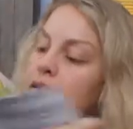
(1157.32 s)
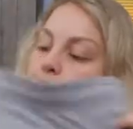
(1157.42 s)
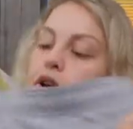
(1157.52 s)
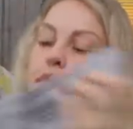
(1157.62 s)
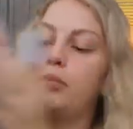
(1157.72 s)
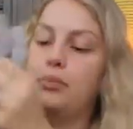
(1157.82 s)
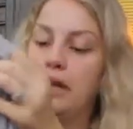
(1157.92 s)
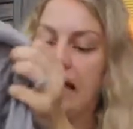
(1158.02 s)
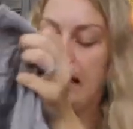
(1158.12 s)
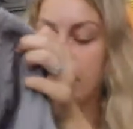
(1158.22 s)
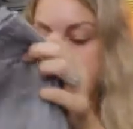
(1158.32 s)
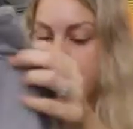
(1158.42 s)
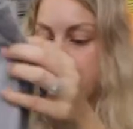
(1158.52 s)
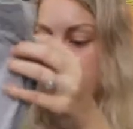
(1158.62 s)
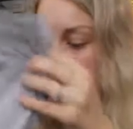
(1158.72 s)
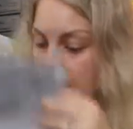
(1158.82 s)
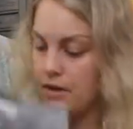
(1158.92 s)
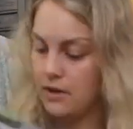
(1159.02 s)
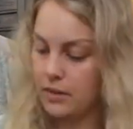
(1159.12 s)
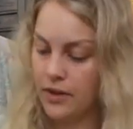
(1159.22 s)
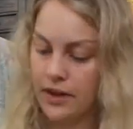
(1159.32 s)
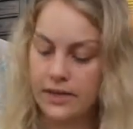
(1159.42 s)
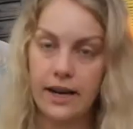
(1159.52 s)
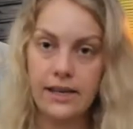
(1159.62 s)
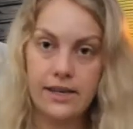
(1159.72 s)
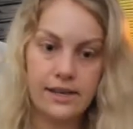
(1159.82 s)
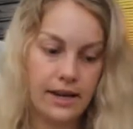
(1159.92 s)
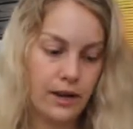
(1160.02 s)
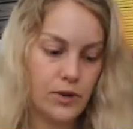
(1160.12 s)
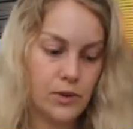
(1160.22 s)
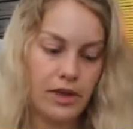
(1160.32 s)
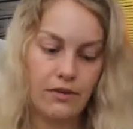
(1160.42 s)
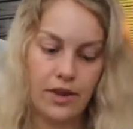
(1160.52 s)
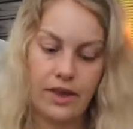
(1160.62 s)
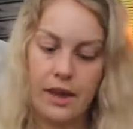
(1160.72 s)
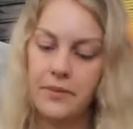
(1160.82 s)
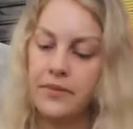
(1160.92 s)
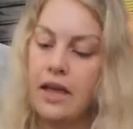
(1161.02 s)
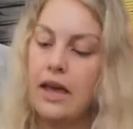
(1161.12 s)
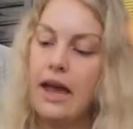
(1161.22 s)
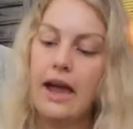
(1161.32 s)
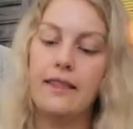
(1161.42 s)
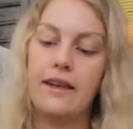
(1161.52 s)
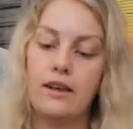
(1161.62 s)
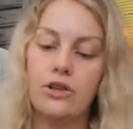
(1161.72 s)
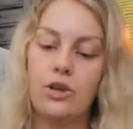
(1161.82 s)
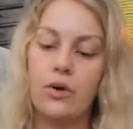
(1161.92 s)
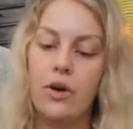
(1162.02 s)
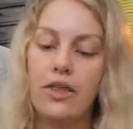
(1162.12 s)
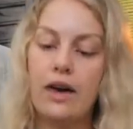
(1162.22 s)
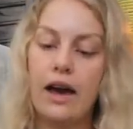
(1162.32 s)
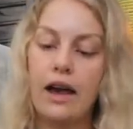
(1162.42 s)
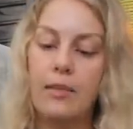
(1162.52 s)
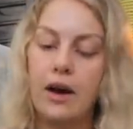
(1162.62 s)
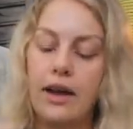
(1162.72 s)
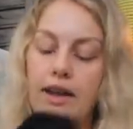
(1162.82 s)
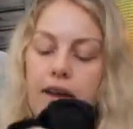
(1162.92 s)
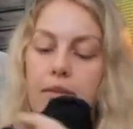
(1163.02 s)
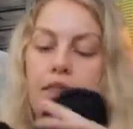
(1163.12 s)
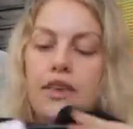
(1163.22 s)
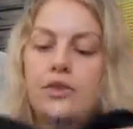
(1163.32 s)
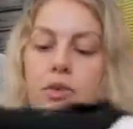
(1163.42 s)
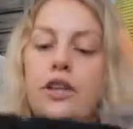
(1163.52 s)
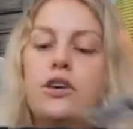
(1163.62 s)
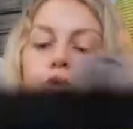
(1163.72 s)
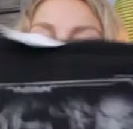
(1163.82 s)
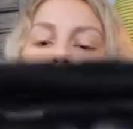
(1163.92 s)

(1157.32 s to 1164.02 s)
Pretty plain, but that's nice because then it goes with everything. And then to go with that, I bought him this really cool